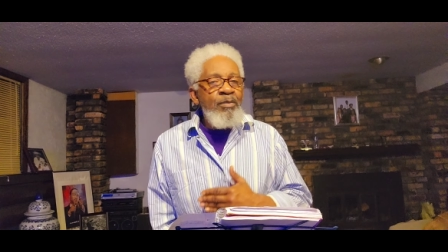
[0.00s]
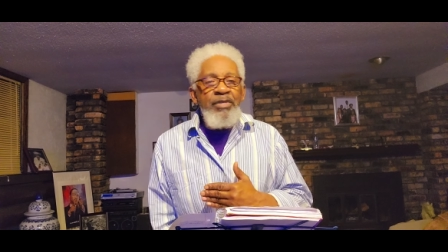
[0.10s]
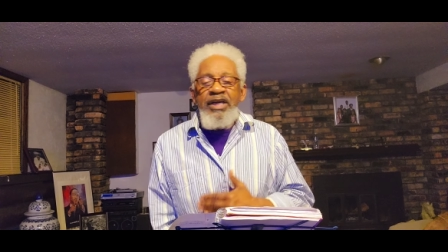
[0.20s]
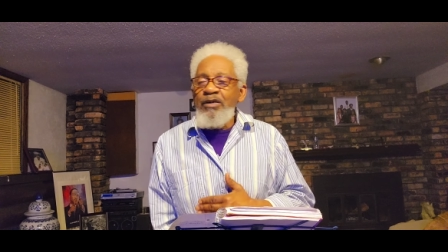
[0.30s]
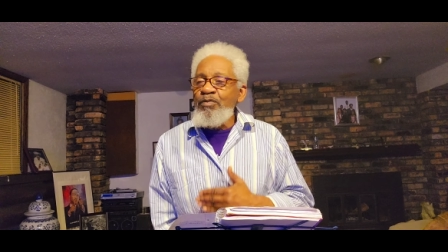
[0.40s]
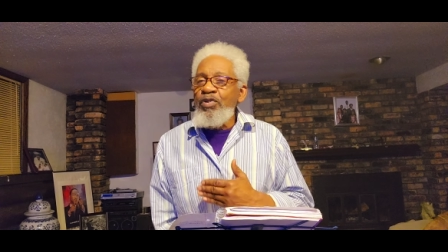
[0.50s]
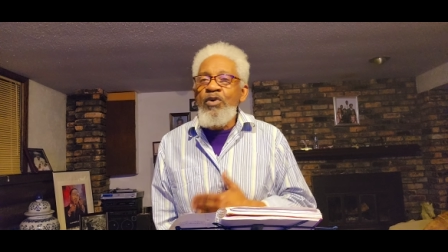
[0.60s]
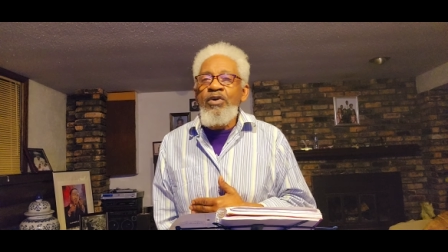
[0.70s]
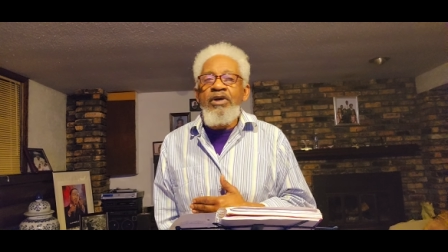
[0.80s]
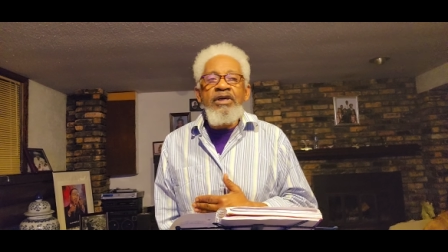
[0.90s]
Being
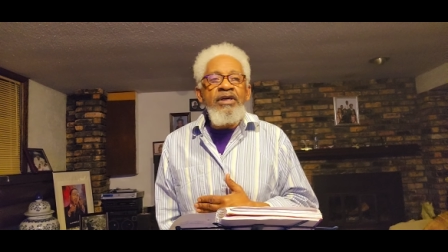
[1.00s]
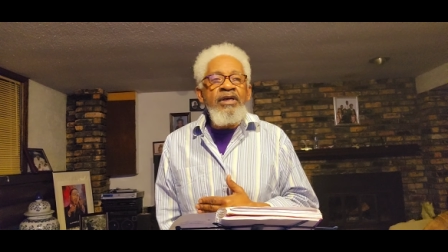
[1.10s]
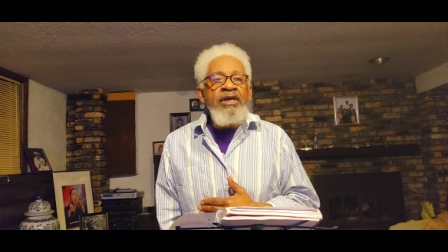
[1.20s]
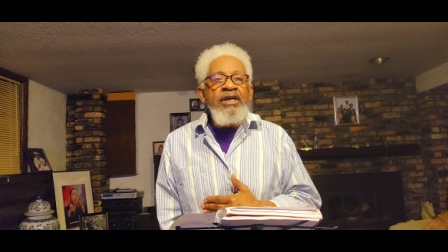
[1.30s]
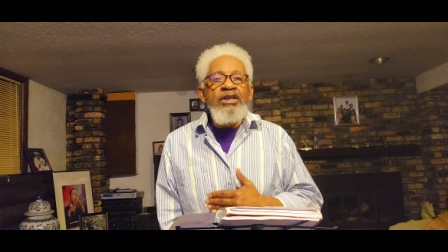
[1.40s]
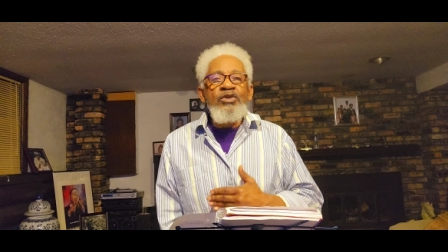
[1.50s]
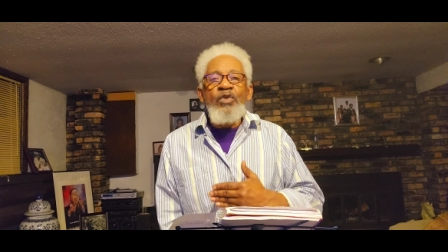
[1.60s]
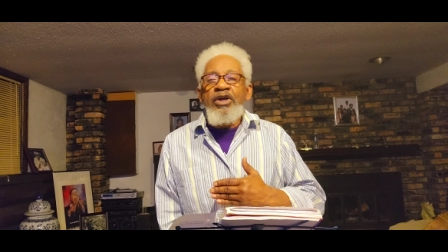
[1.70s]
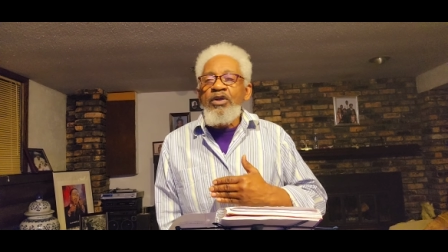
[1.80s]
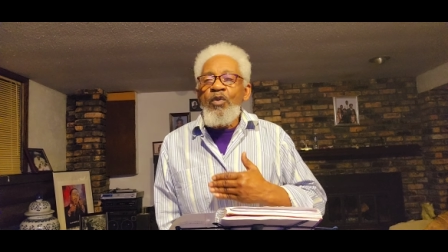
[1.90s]
poor is
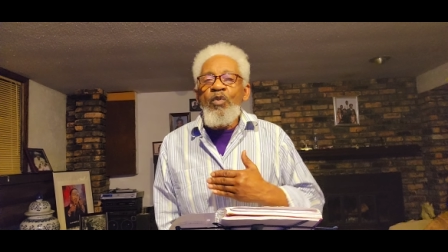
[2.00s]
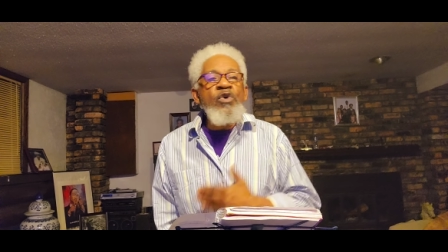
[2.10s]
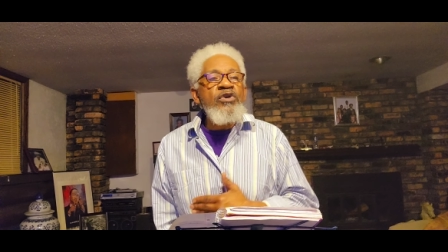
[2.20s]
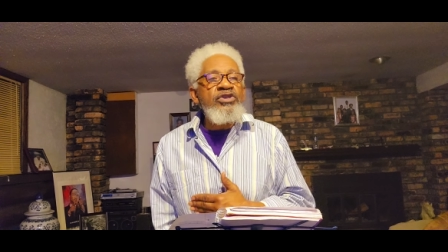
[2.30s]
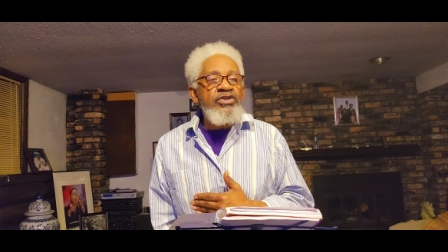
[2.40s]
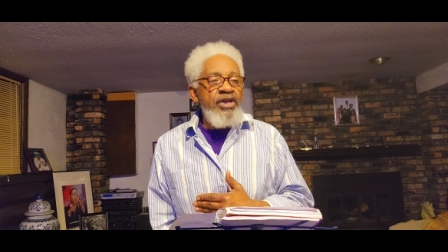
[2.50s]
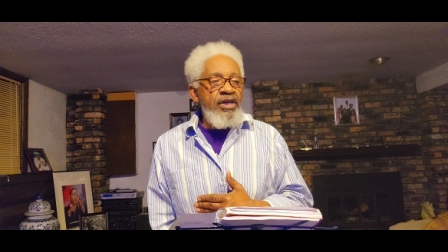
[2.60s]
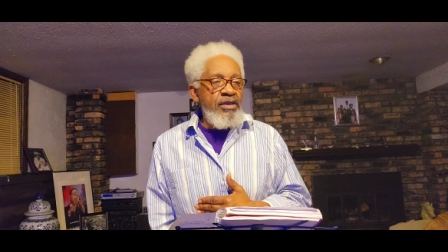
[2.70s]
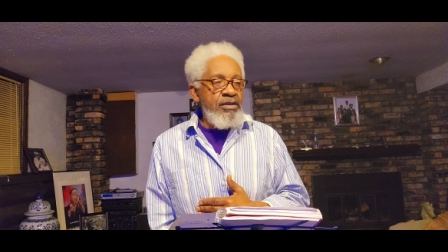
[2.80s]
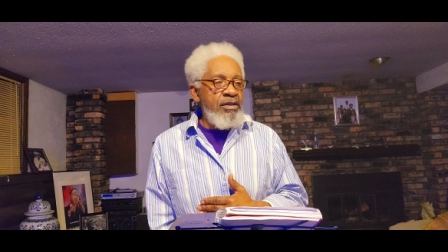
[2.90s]
one of the worst
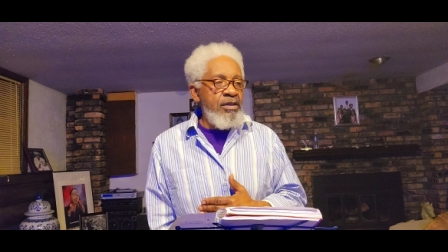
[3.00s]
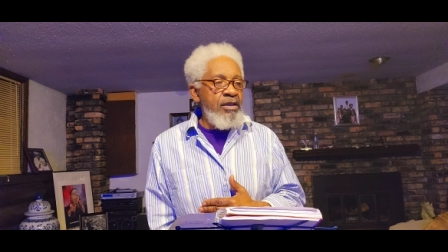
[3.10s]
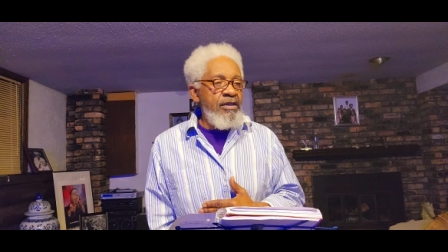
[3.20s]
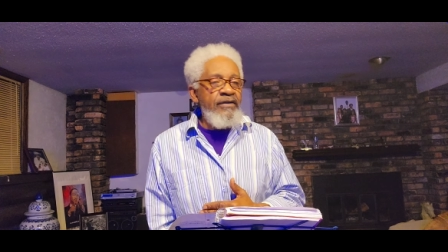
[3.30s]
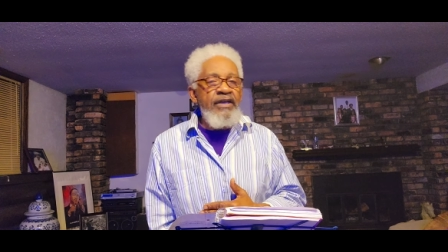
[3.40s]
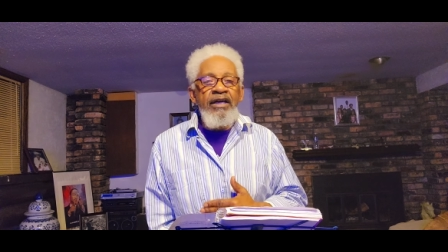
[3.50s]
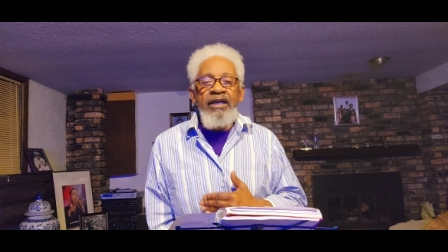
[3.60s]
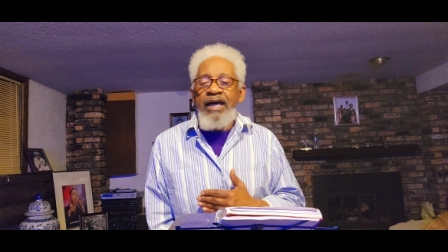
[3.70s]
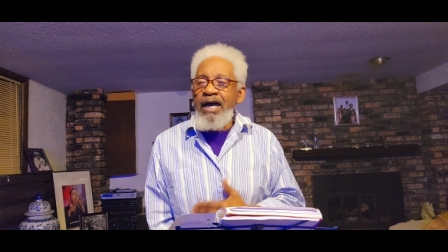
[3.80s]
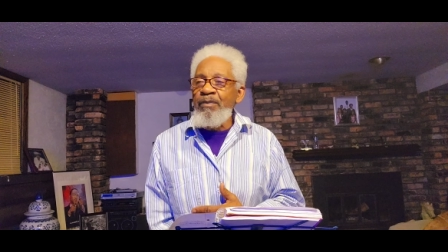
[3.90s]
things that can
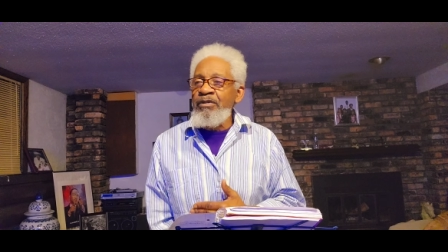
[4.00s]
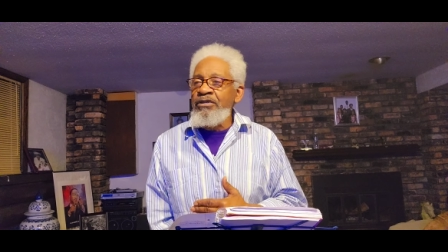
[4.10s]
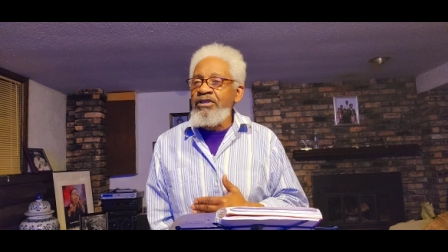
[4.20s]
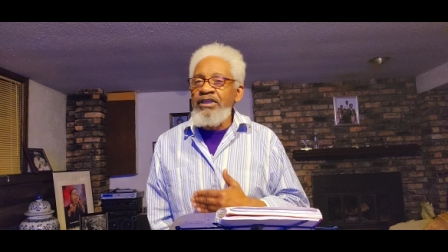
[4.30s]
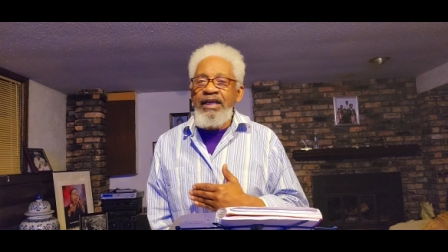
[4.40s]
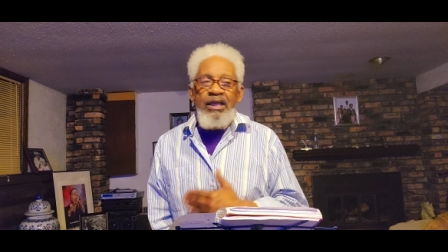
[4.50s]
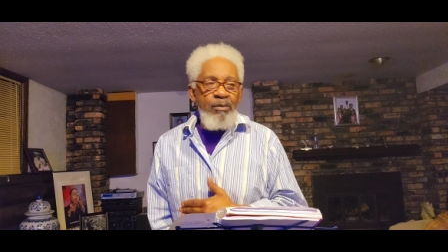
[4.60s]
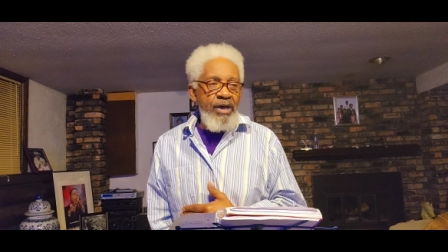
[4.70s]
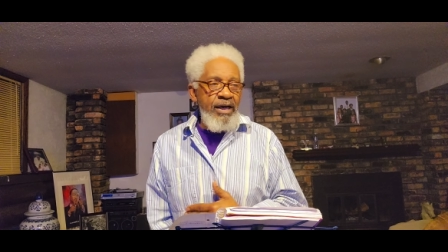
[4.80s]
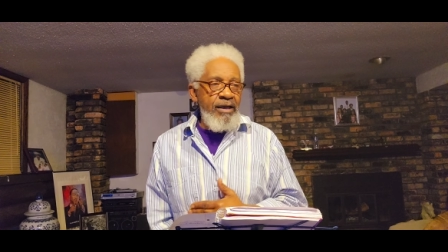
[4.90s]
happen to
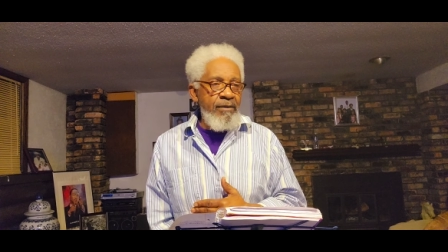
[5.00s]
anybody.